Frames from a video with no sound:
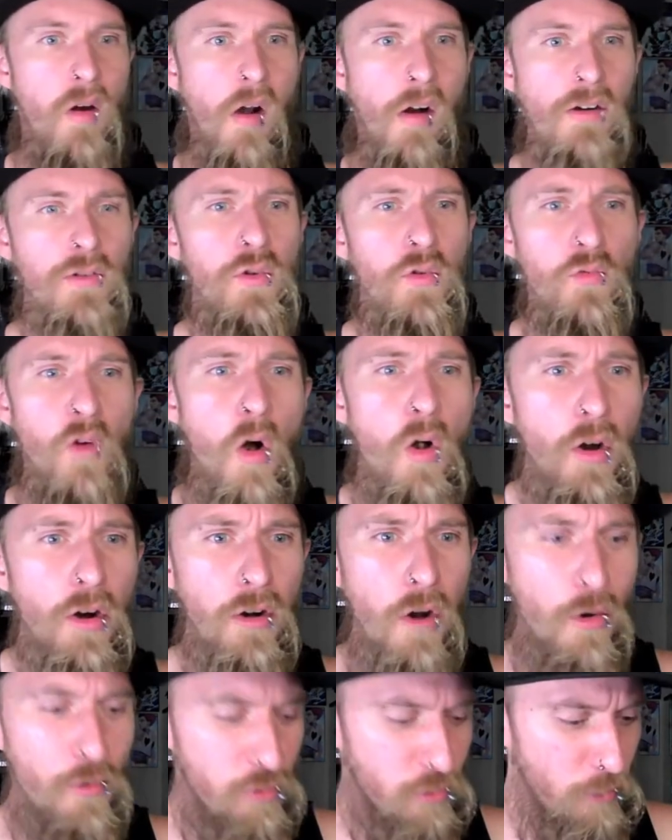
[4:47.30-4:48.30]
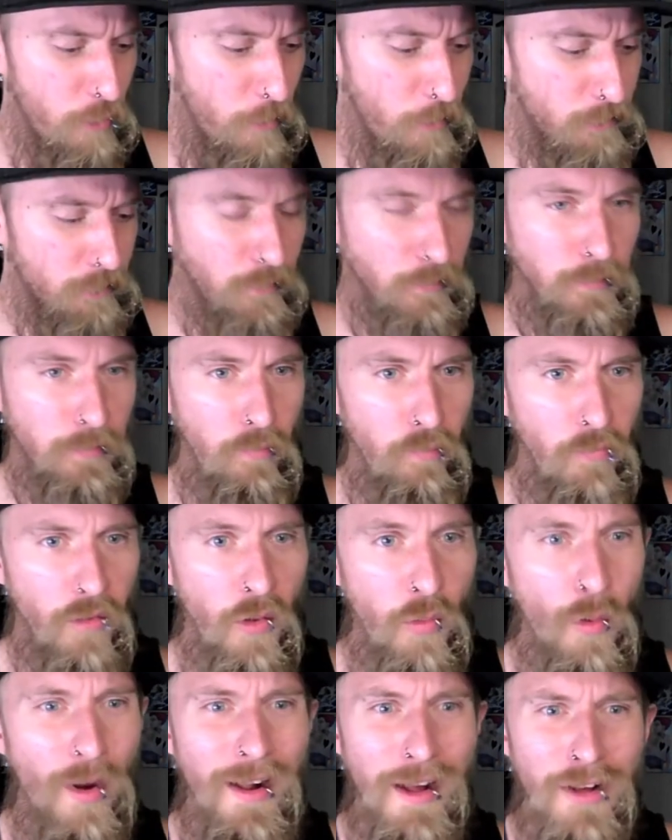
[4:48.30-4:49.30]
It's a roller coaster.
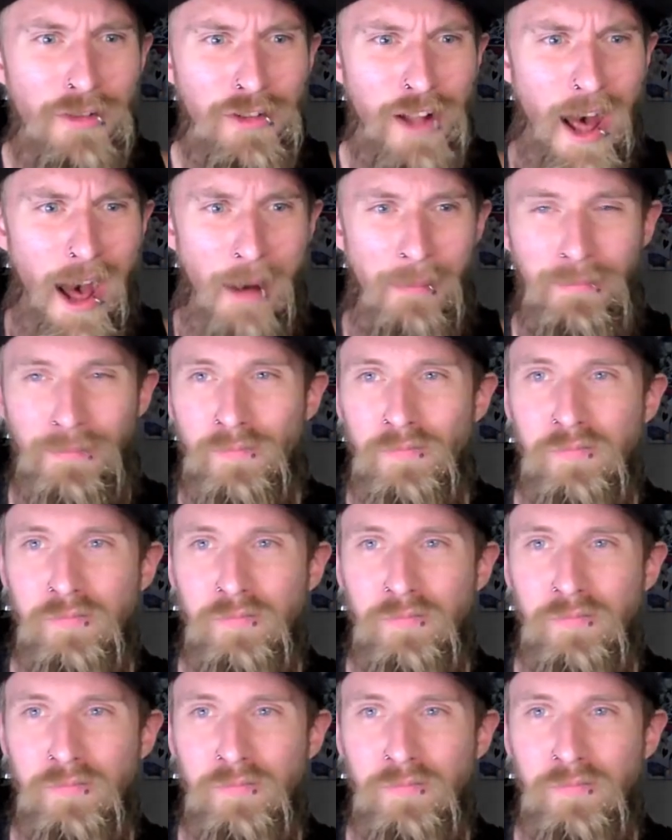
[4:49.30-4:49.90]
What is that?